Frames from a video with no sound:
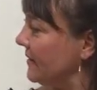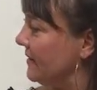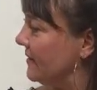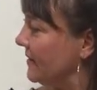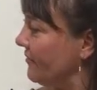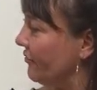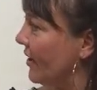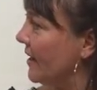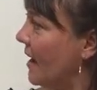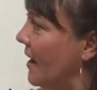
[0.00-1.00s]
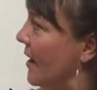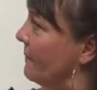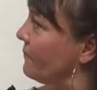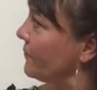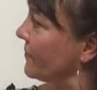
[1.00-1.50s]
these different
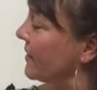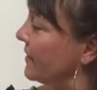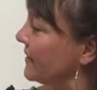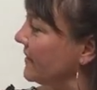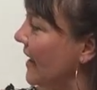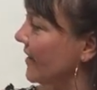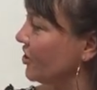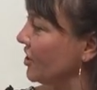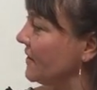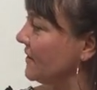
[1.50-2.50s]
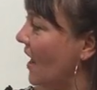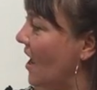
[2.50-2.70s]
sections